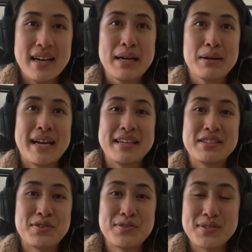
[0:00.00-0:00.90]

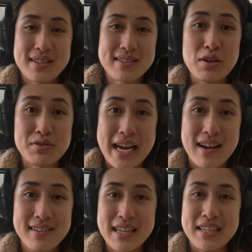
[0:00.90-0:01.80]
and to slow
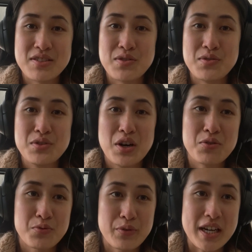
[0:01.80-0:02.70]
down and to
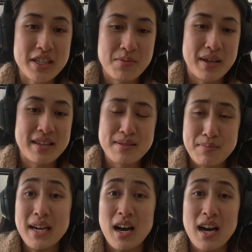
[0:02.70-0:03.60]
not rush because
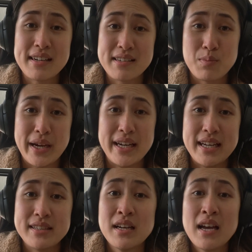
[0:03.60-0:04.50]
my heart is
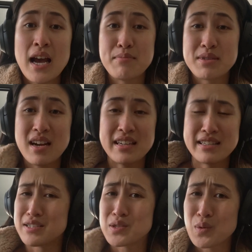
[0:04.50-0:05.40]
beating. I'm
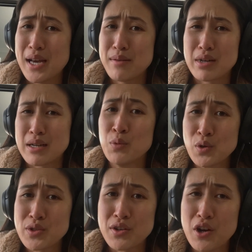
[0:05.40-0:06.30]
starting to sweat, but I'm
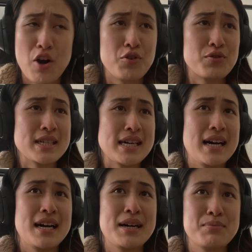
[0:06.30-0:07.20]
also cold.
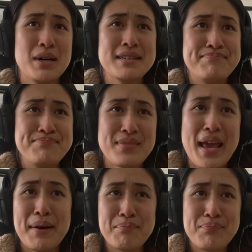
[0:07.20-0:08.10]
But
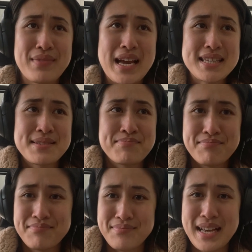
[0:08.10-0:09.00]
yeah,
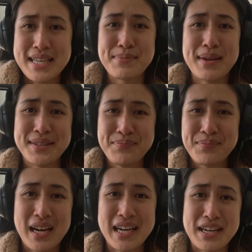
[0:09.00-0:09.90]
that's me.
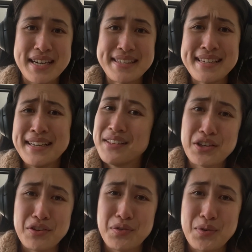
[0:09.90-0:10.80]
Hi guys,
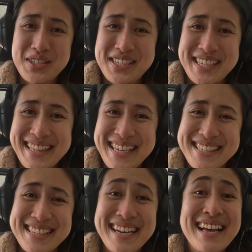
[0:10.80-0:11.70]
thank you for watching
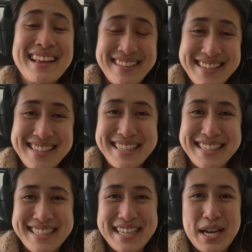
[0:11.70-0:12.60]
these. Let's get
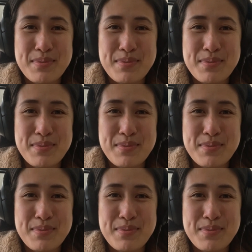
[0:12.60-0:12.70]
into the